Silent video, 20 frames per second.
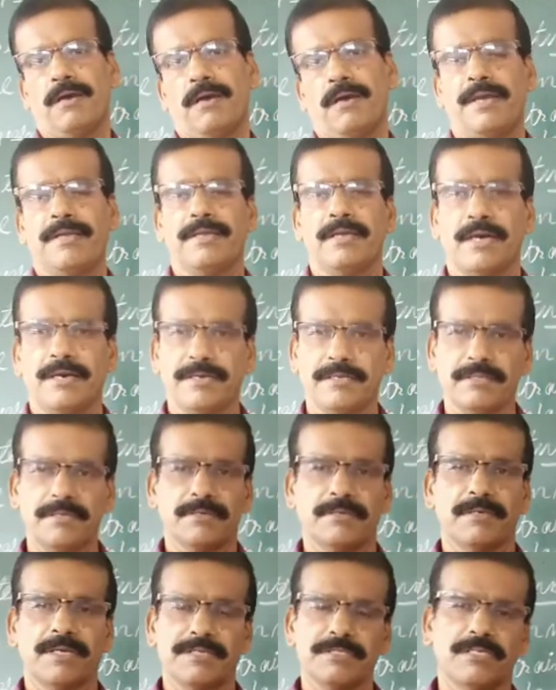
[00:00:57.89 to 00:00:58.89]
And
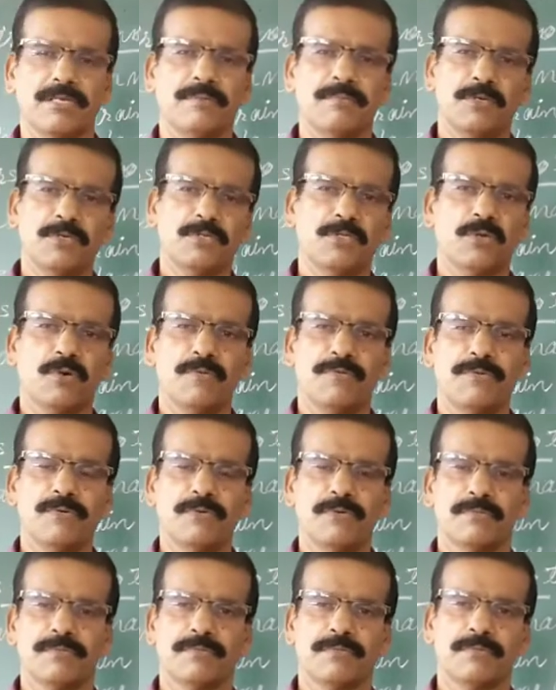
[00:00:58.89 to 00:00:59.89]
another examples of
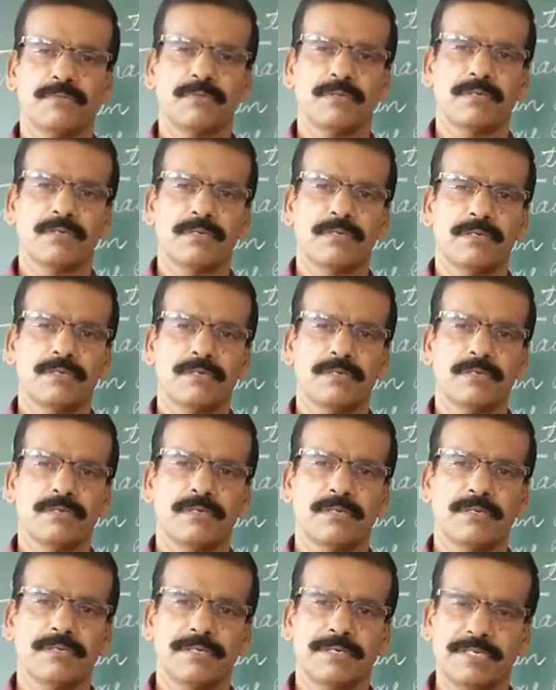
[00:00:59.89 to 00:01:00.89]

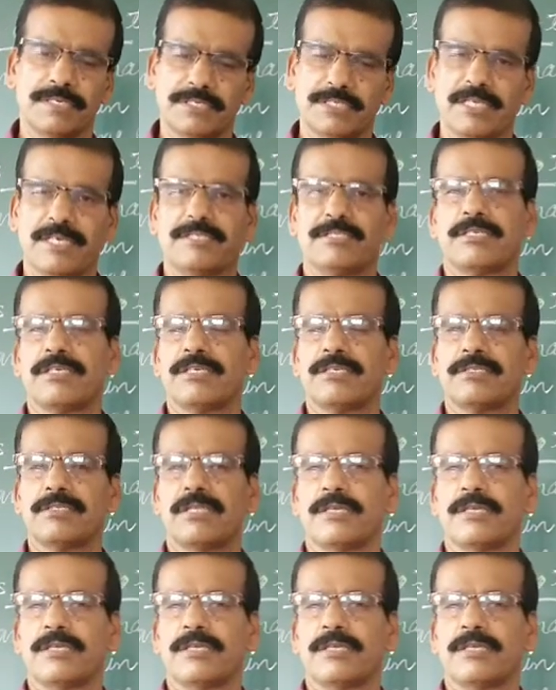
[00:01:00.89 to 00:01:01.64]
disasters